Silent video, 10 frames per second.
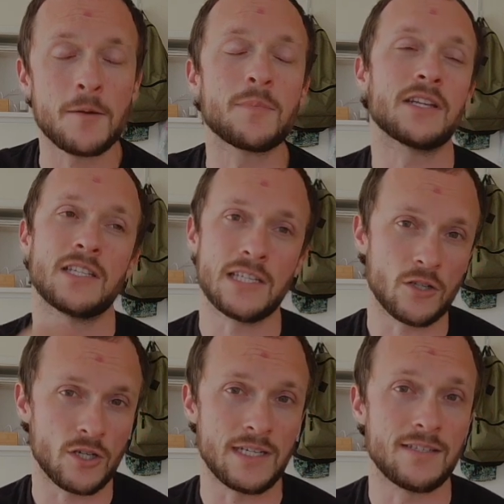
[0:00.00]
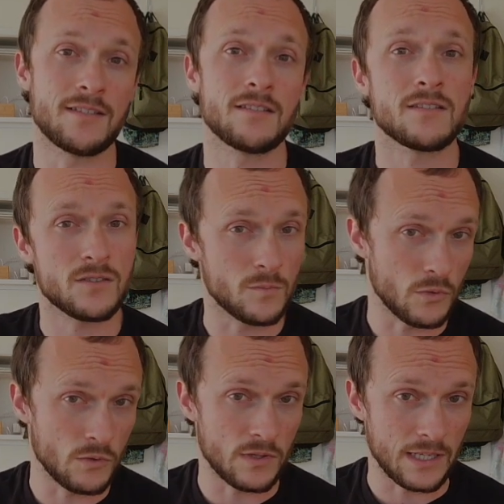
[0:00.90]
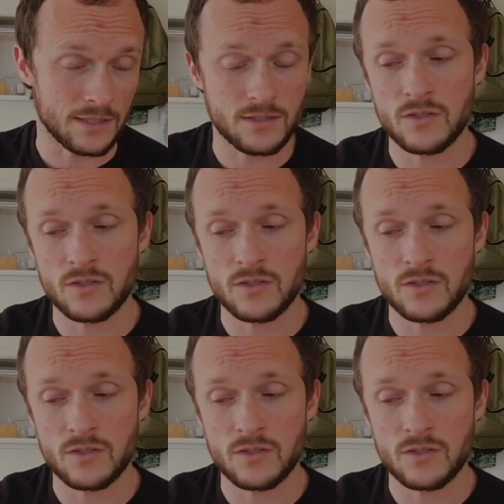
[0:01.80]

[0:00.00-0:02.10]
but decreased smoothness.